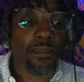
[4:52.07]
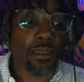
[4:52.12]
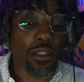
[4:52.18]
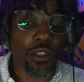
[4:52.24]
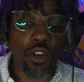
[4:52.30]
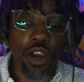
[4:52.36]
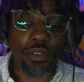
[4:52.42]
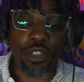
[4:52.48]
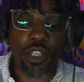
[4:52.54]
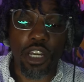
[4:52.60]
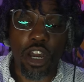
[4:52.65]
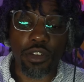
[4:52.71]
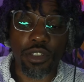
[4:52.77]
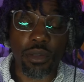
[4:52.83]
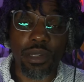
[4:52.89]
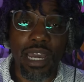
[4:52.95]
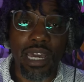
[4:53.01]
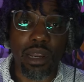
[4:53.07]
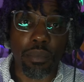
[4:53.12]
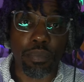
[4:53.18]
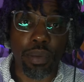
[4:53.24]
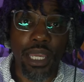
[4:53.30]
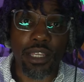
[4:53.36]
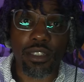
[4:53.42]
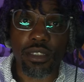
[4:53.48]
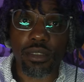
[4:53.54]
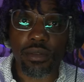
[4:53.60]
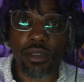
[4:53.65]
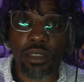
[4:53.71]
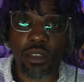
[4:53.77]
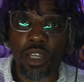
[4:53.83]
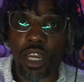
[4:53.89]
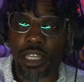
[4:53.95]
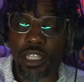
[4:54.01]
You're going to have to call some kind of picks.
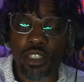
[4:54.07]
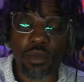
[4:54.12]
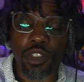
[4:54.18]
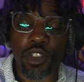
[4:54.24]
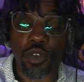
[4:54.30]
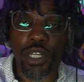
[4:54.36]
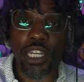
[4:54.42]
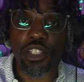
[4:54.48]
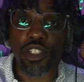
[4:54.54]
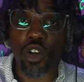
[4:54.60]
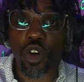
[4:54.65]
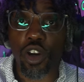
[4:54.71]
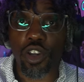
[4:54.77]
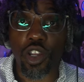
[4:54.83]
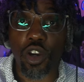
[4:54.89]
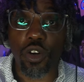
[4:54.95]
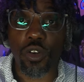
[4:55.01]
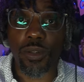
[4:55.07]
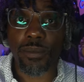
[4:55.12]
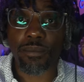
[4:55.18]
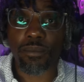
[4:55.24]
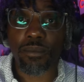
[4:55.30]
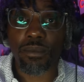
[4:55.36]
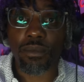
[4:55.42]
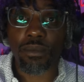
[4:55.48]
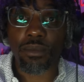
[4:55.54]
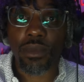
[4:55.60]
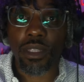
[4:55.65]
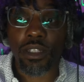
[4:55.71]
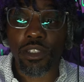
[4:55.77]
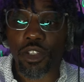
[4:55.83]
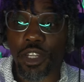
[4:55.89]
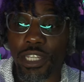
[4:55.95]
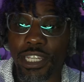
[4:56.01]
You got to get some screens going on
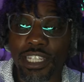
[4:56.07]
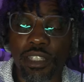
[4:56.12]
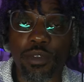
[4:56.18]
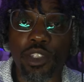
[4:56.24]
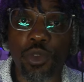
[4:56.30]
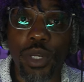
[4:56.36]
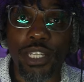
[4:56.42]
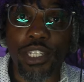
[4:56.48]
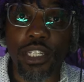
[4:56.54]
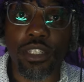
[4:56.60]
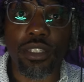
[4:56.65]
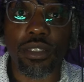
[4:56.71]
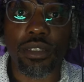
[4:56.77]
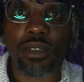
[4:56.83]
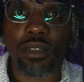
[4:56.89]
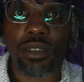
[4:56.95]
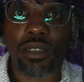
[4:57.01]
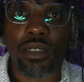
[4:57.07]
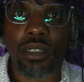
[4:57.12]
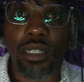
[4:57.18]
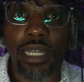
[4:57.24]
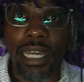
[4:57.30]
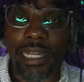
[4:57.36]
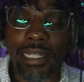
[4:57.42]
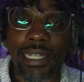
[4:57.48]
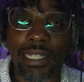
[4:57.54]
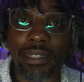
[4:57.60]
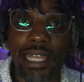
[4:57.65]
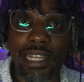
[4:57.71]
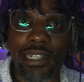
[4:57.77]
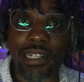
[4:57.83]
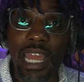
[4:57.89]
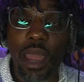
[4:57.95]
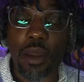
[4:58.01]
so you get some switches and get
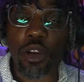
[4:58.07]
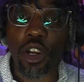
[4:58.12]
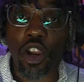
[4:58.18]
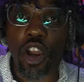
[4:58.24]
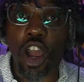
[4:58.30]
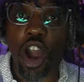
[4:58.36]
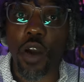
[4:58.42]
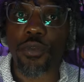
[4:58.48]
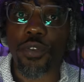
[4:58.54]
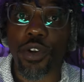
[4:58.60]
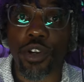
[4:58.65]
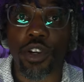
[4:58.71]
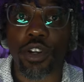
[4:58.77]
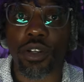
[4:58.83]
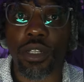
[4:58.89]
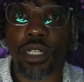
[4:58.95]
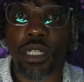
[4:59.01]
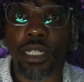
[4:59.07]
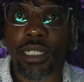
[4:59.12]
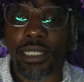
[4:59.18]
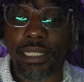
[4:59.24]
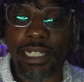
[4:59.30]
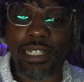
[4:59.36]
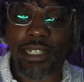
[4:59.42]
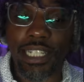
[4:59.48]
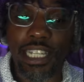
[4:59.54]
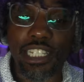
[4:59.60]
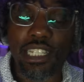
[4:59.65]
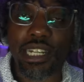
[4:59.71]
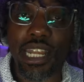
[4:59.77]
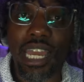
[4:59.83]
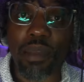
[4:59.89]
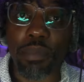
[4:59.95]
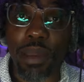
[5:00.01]
that damn girl off of her. Get
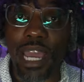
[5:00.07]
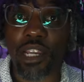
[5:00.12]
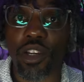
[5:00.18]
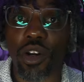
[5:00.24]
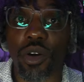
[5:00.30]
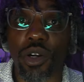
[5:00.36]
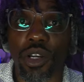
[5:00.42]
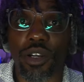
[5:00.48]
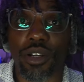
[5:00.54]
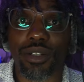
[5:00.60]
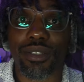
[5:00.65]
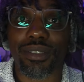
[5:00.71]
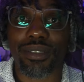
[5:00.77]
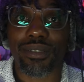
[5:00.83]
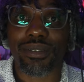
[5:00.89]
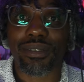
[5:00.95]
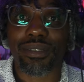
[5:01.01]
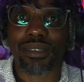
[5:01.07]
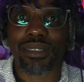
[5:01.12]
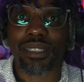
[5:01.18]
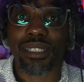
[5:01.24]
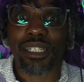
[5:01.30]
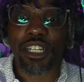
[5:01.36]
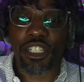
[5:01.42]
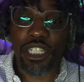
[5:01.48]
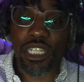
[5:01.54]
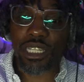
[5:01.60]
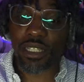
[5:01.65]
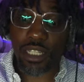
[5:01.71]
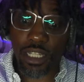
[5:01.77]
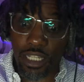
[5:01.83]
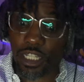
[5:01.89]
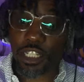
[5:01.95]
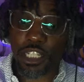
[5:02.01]
Dejanay back on her. Because
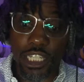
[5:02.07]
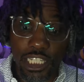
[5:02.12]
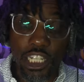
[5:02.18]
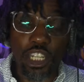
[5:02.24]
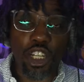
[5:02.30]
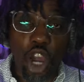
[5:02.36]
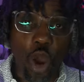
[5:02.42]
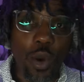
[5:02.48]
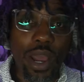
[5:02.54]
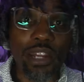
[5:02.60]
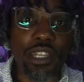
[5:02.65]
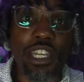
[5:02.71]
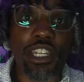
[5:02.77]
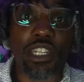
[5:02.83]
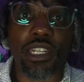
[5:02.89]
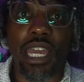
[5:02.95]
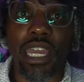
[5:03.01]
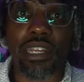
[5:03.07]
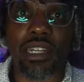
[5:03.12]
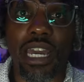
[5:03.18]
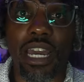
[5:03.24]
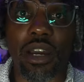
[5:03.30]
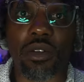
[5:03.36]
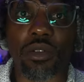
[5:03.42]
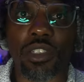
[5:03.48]
she can go at Dejanay now.